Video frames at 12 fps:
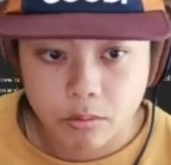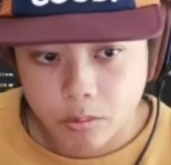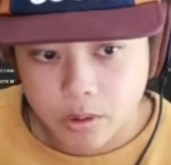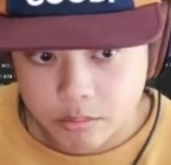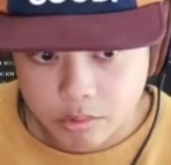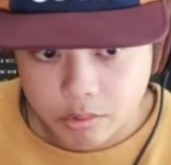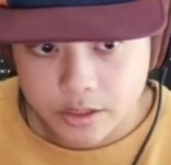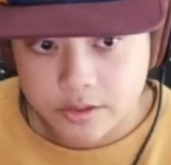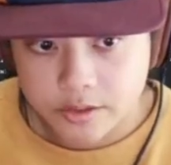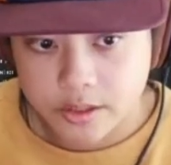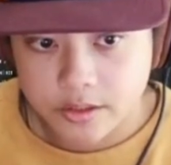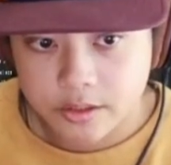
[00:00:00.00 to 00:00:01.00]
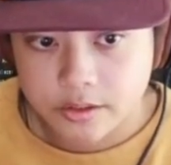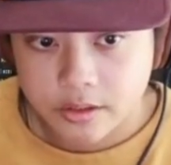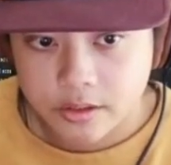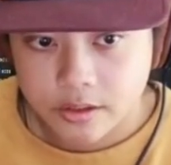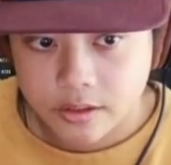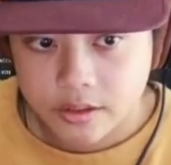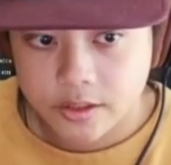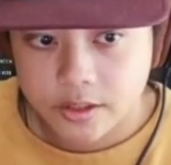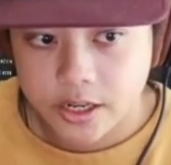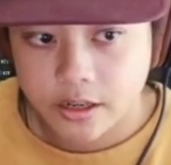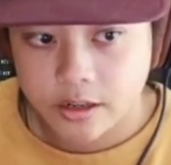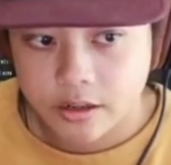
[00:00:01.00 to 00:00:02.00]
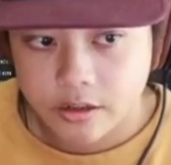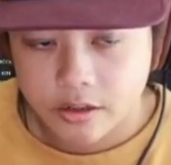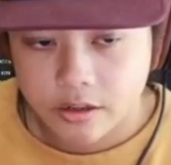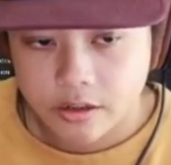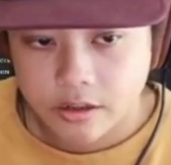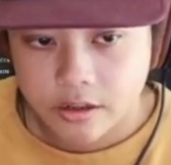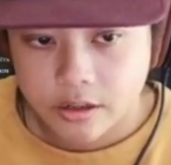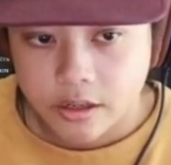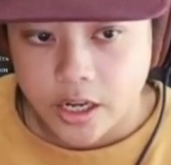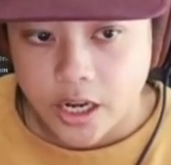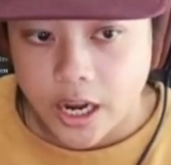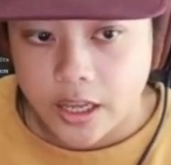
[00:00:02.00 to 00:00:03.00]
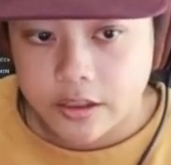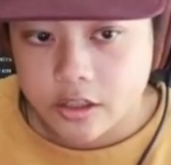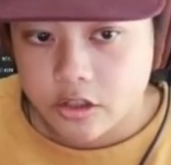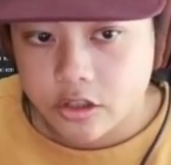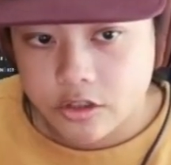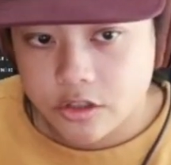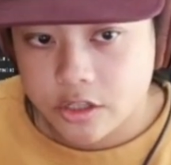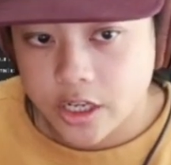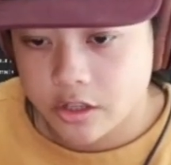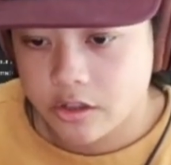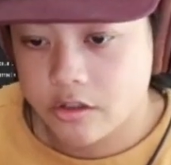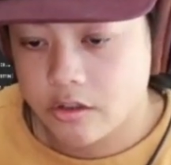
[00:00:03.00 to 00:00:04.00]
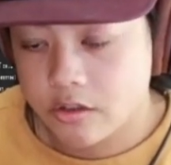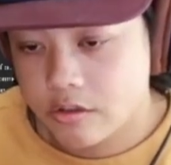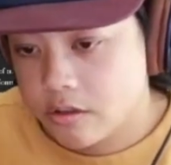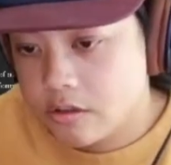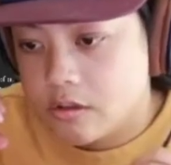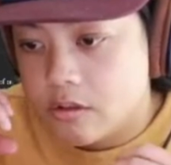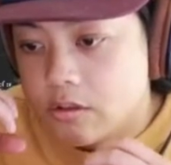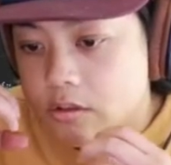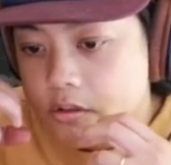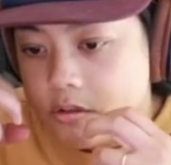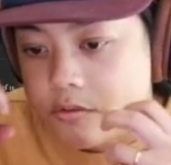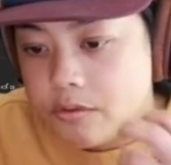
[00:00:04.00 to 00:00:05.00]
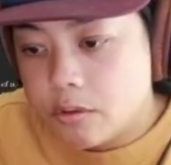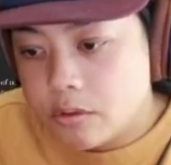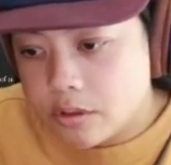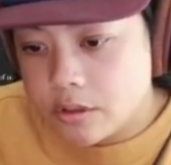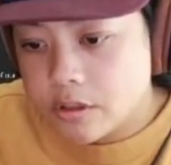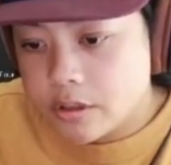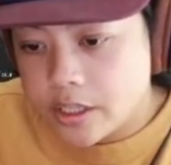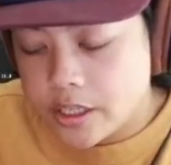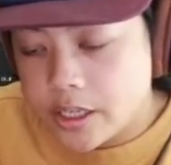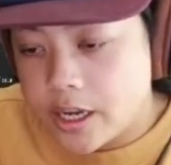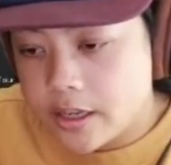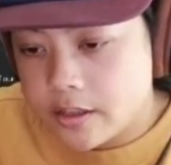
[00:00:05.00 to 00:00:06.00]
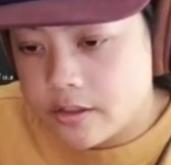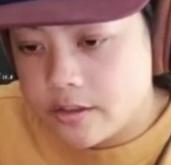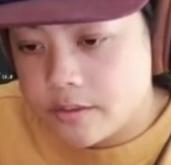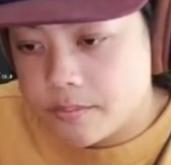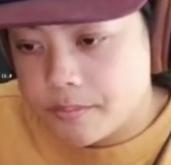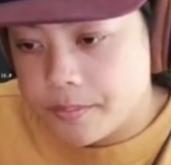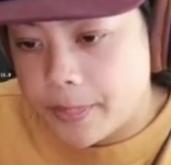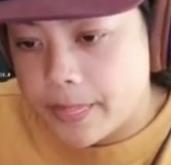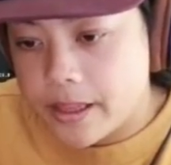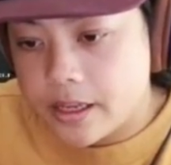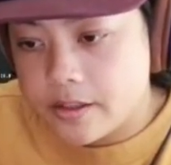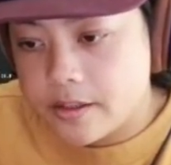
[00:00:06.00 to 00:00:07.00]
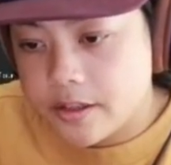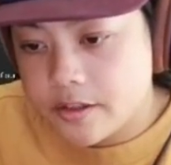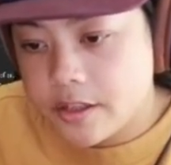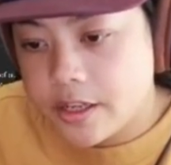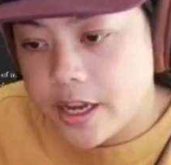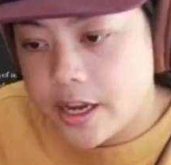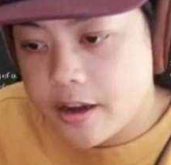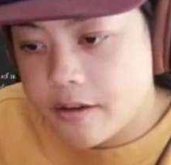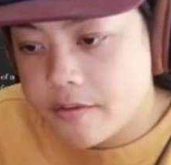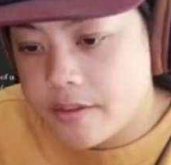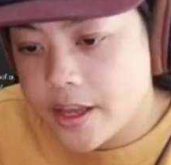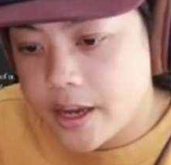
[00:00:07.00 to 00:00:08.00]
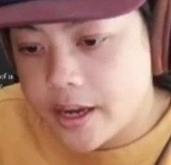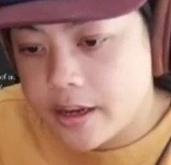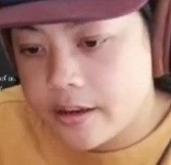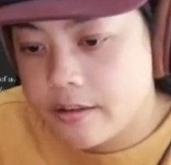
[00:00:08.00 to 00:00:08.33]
process. This guy here. And this just tastes fuller. It doesn't have that